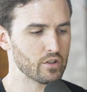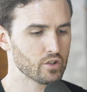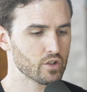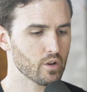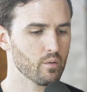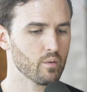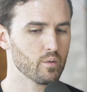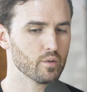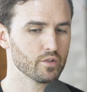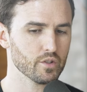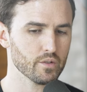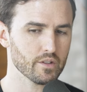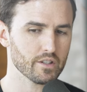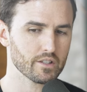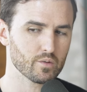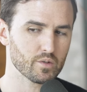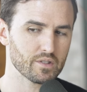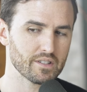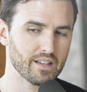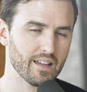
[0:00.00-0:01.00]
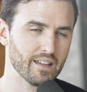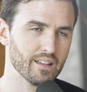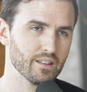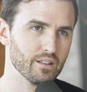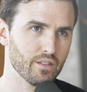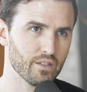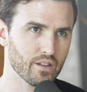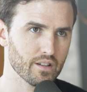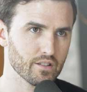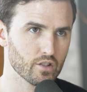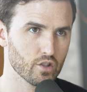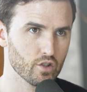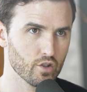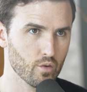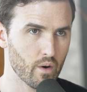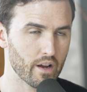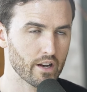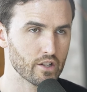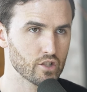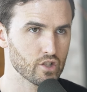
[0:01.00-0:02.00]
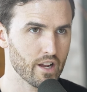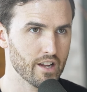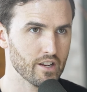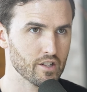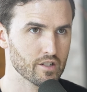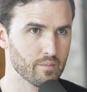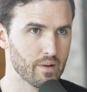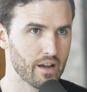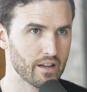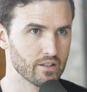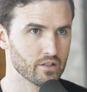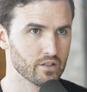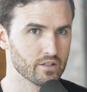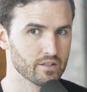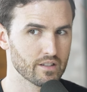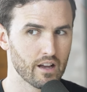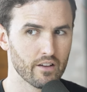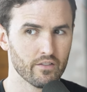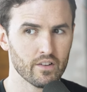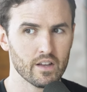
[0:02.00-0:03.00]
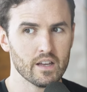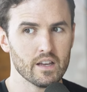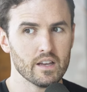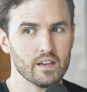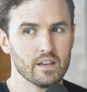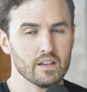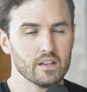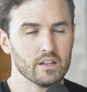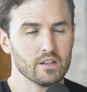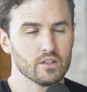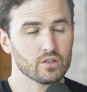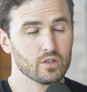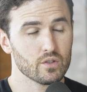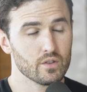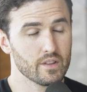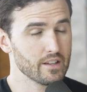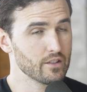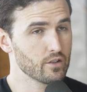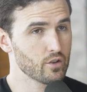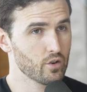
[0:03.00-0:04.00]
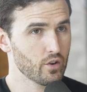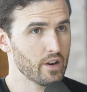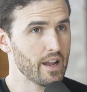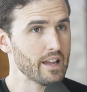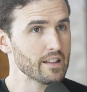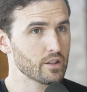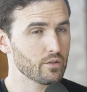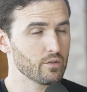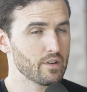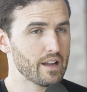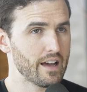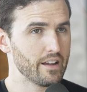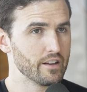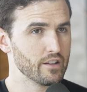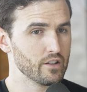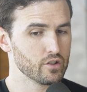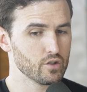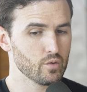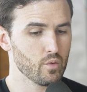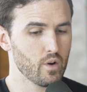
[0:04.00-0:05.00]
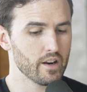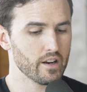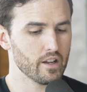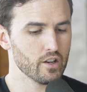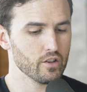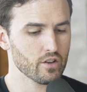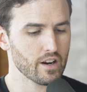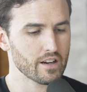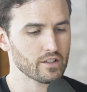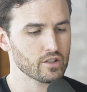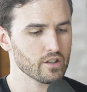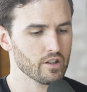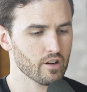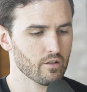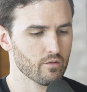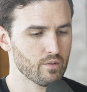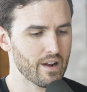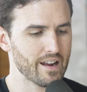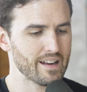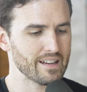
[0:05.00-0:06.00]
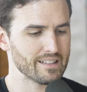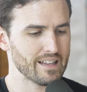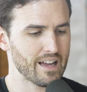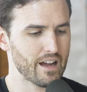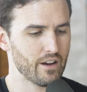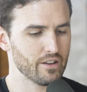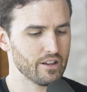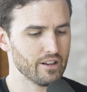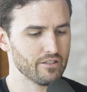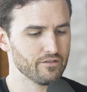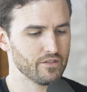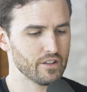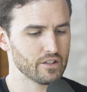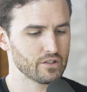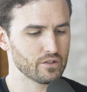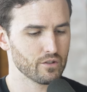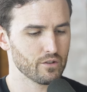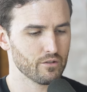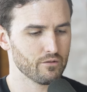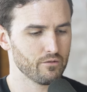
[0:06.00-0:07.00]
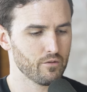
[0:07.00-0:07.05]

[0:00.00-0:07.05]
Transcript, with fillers: And so what we're doing is we're taking the things that you want to change about yourself to then create the reality that you want. And you're actually going to write it down in physical